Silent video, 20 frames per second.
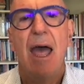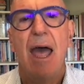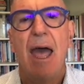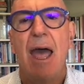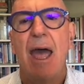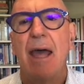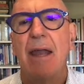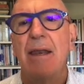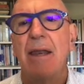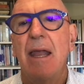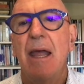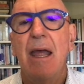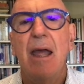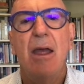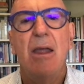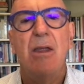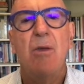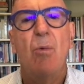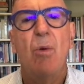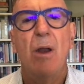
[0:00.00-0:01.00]
and
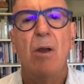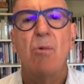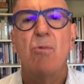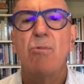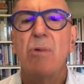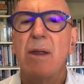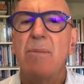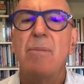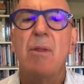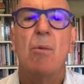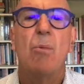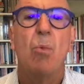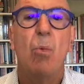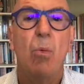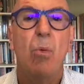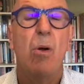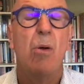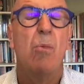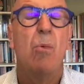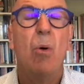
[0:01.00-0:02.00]
you want to reap the
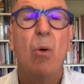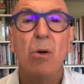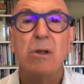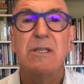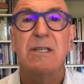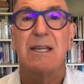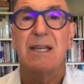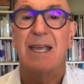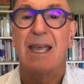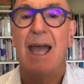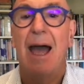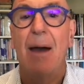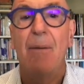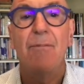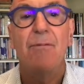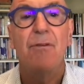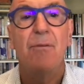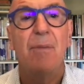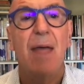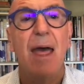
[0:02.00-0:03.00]
rewards that
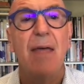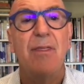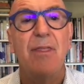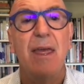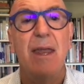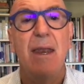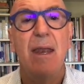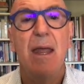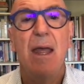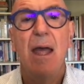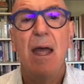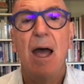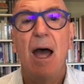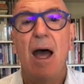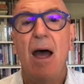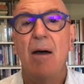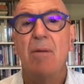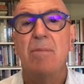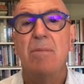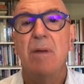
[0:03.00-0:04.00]
come from that, then
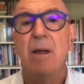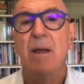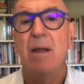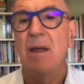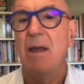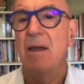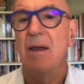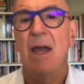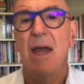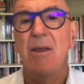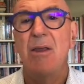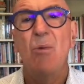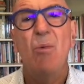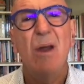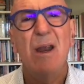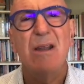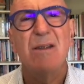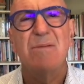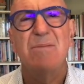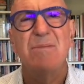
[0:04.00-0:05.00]
and you
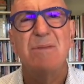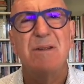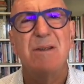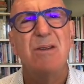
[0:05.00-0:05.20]
want to